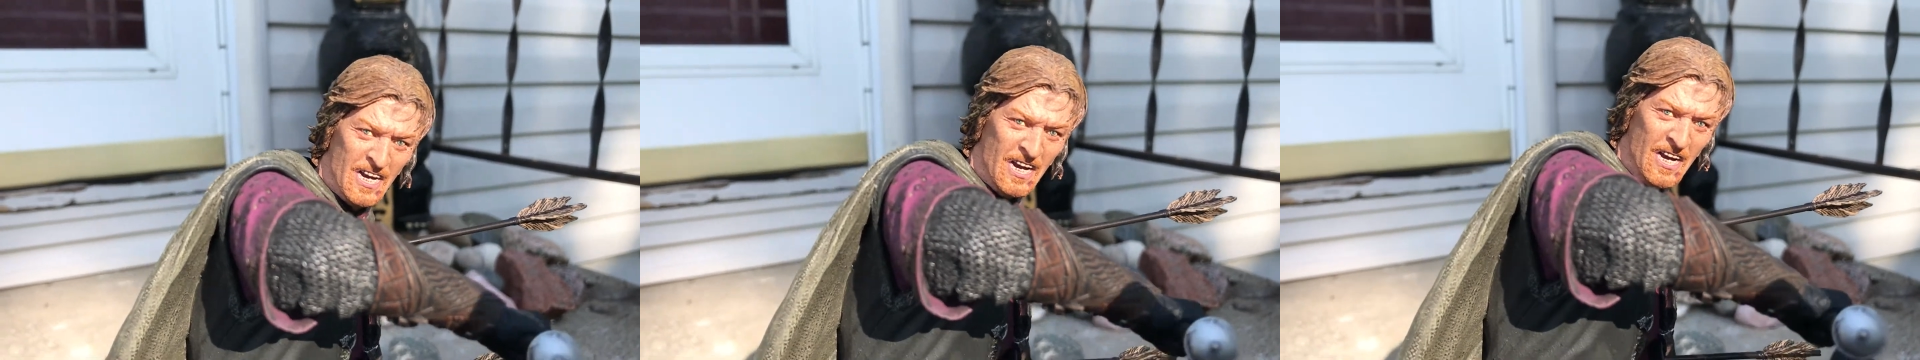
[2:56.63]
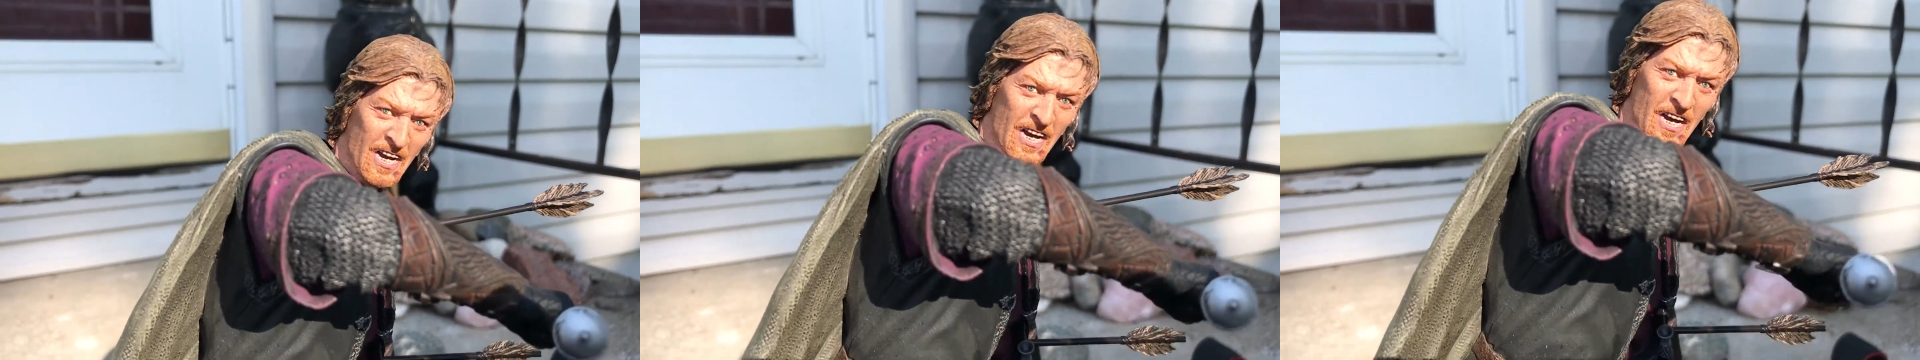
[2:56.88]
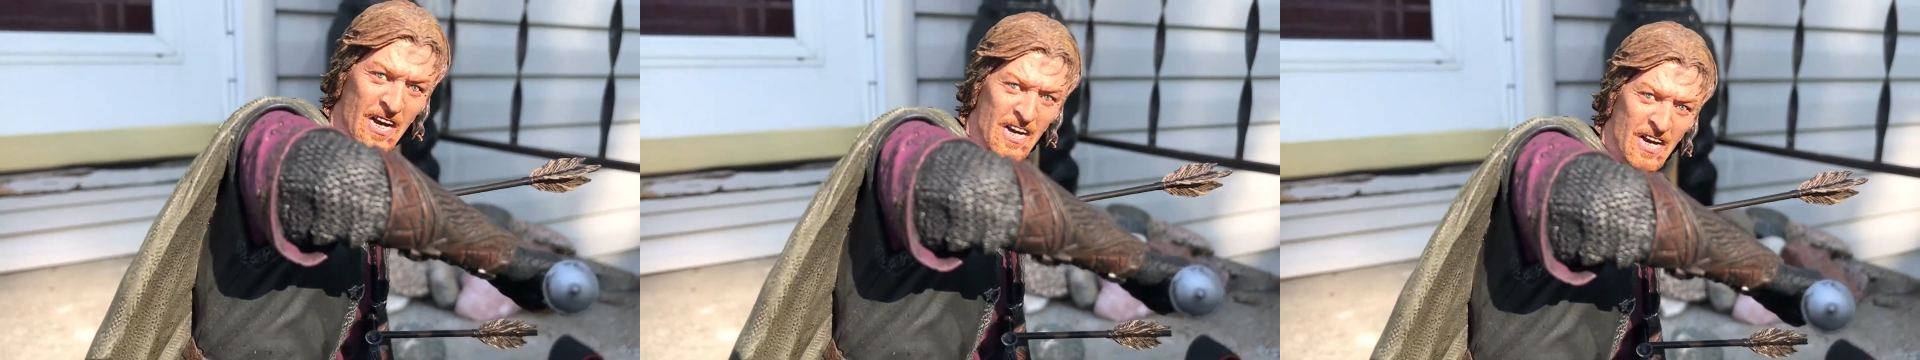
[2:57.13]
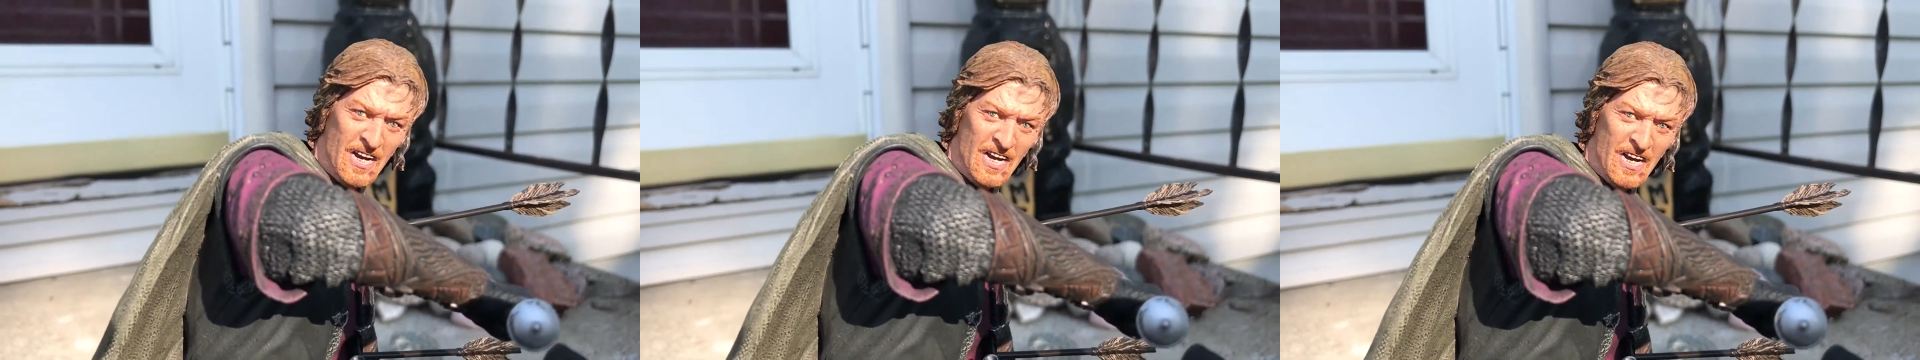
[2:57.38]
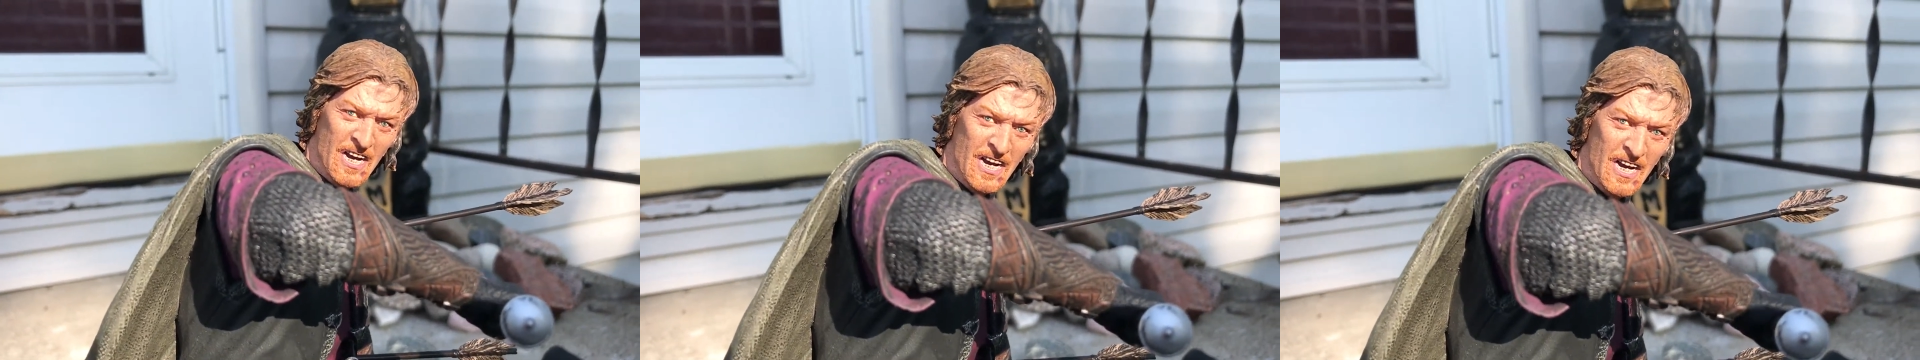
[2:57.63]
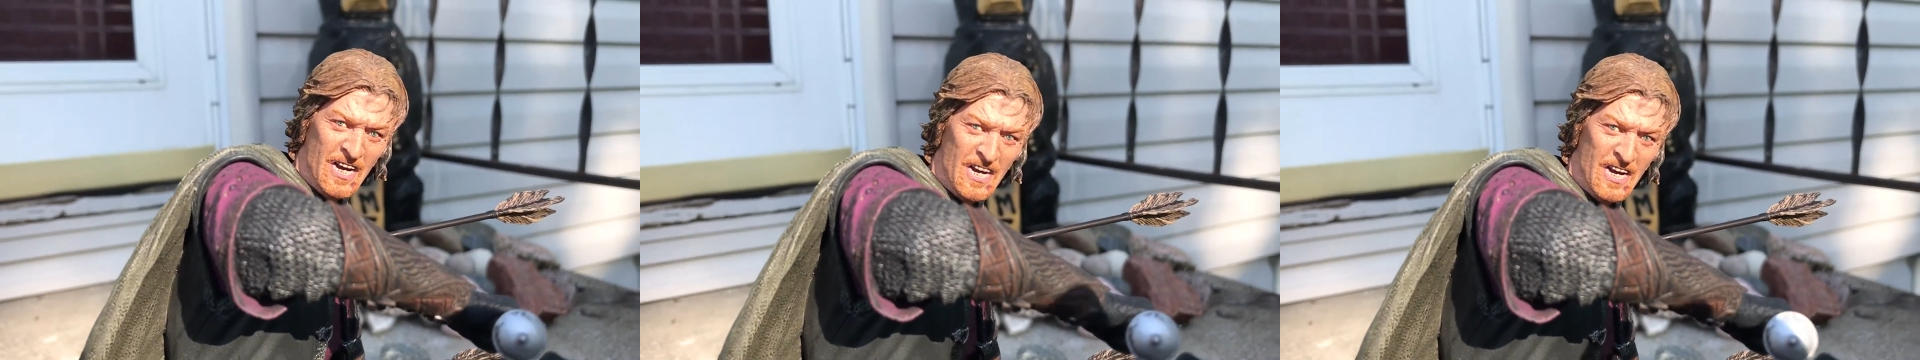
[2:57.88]
as usual, just
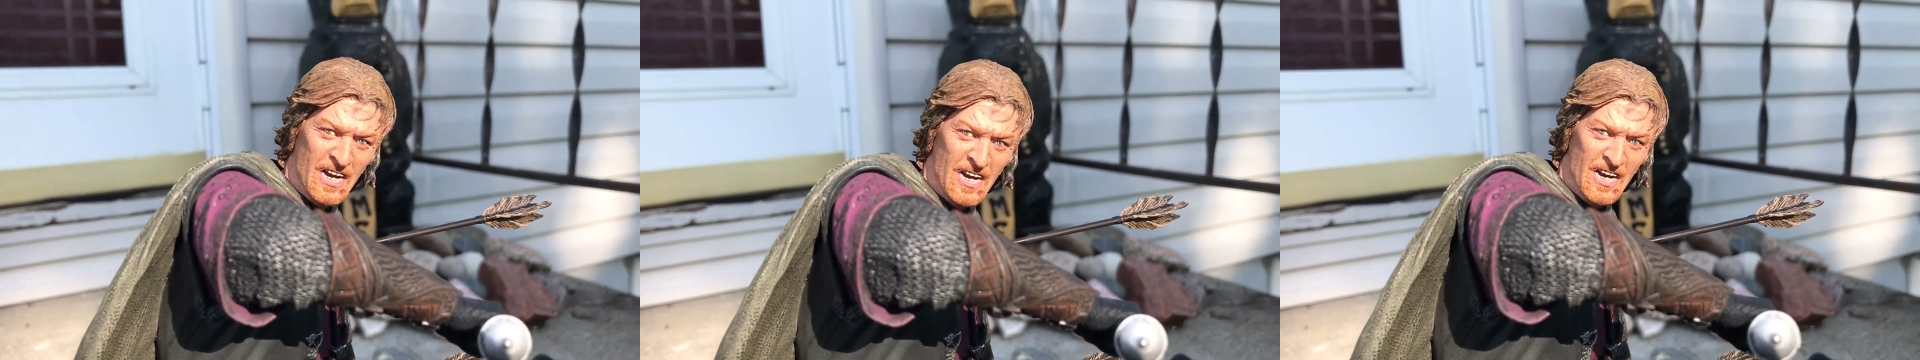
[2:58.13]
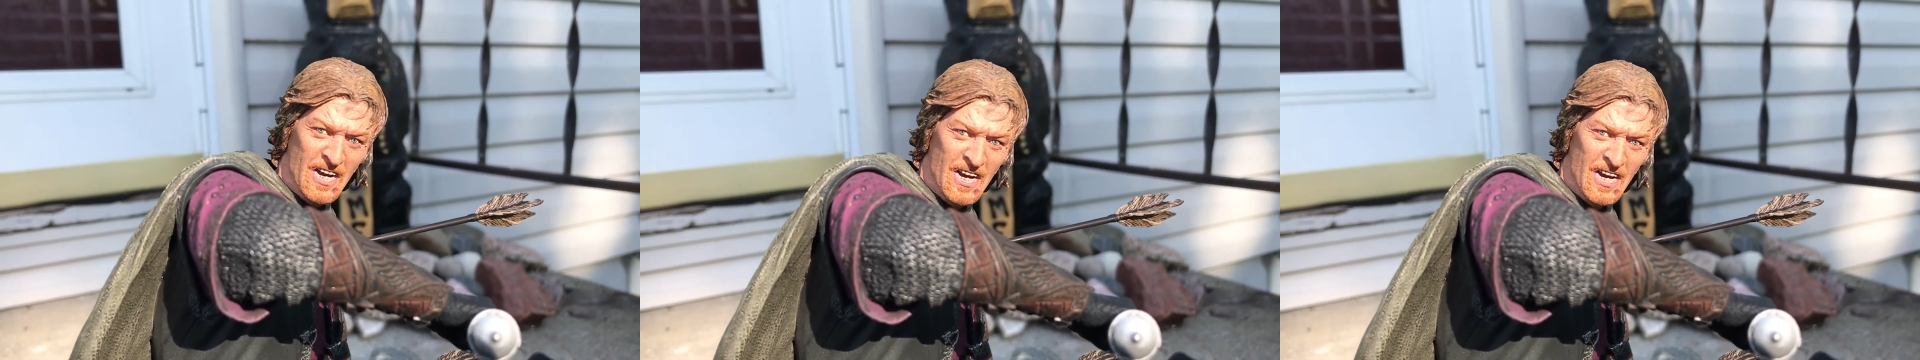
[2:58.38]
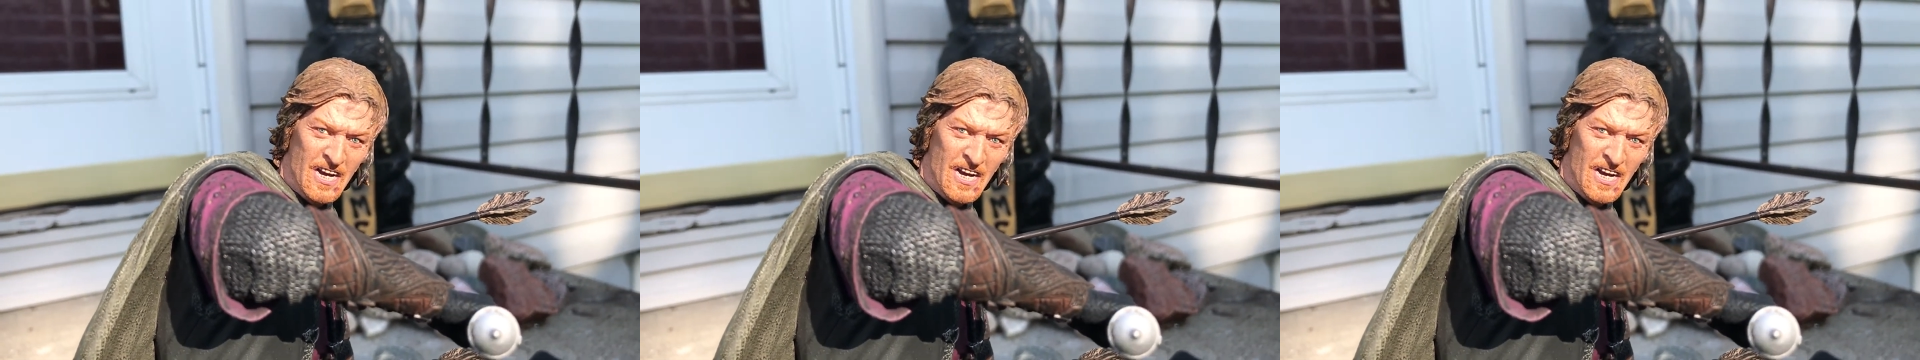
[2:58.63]
the quick